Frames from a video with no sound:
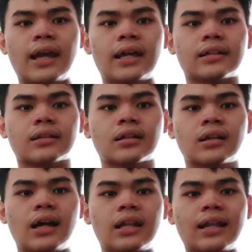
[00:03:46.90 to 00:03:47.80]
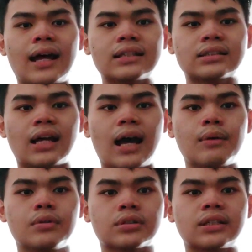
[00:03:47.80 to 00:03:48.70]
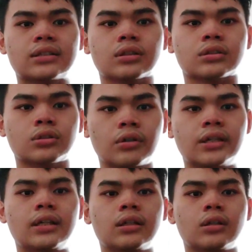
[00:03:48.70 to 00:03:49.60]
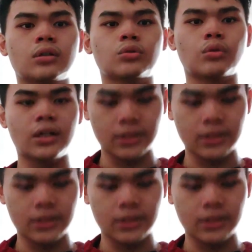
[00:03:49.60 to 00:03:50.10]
And at last, I will say so sorry to